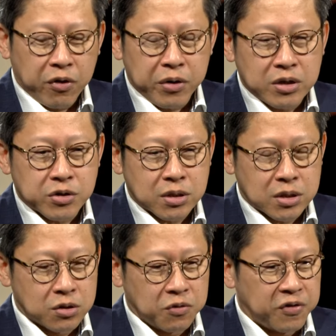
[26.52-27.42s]
are very
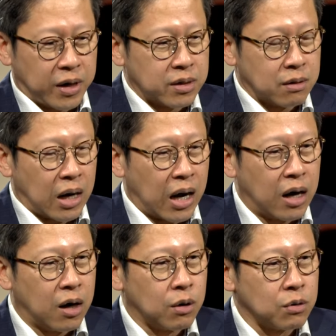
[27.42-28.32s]
interested to find out
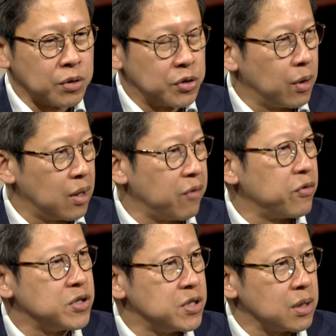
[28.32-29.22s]
how you're
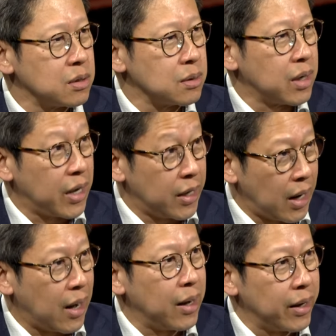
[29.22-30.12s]
leveraging
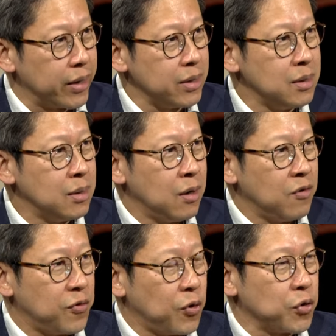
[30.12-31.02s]
AI
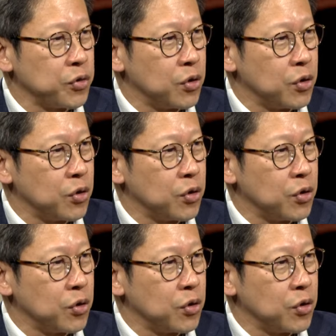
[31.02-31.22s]
for